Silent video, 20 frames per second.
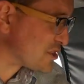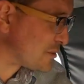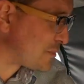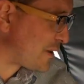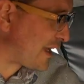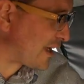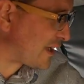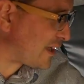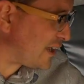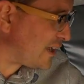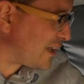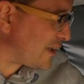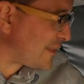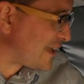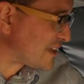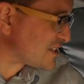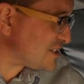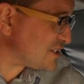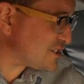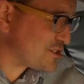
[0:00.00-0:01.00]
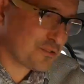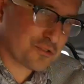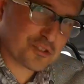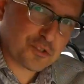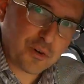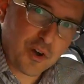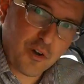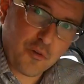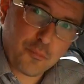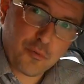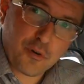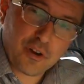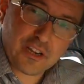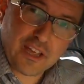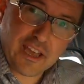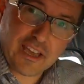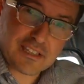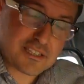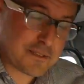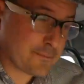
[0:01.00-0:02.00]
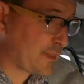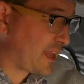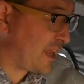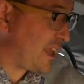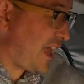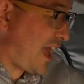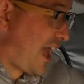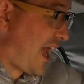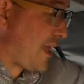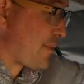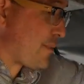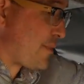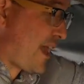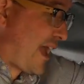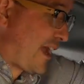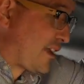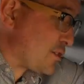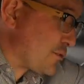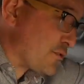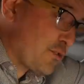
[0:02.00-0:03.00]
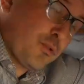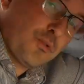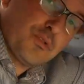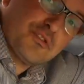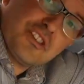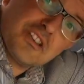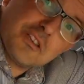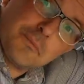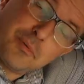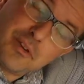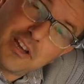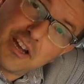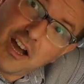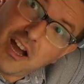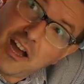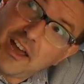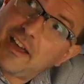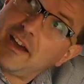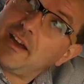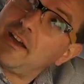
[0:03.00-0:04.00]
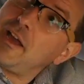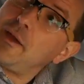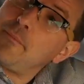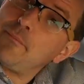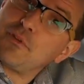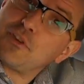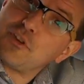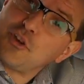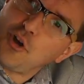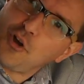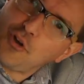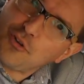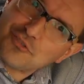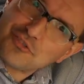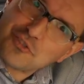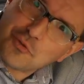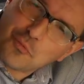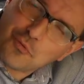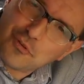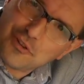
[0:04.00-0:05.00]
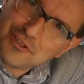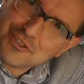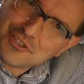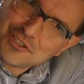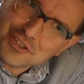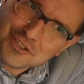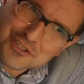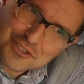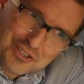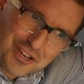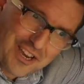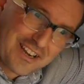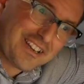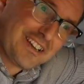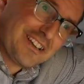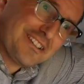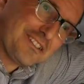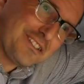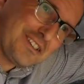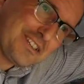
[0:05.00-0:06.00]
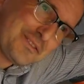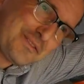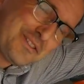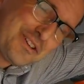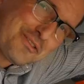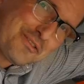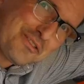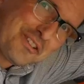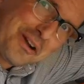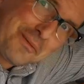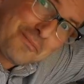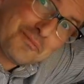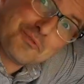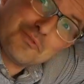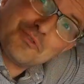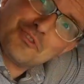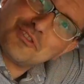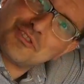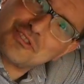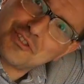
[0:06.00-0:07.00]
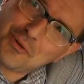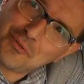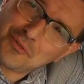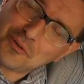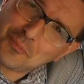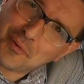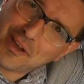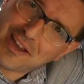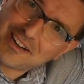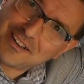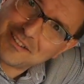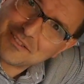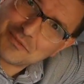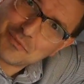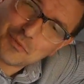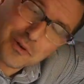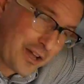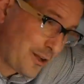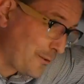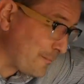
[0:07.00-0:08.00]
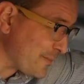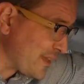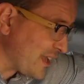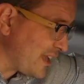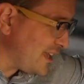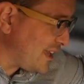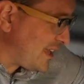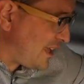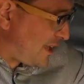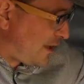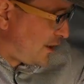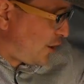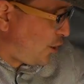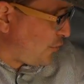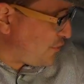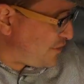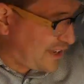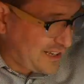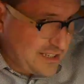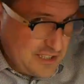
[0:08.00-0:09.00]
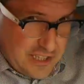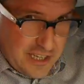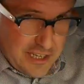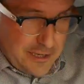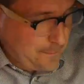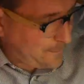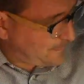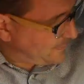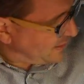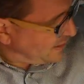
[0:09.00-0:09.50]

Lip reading: in the back, that's sitting on 12.8. And that, of course, is a bit higher because we're in sunshine and this vehicle comes with a solar panel as well. On the end here,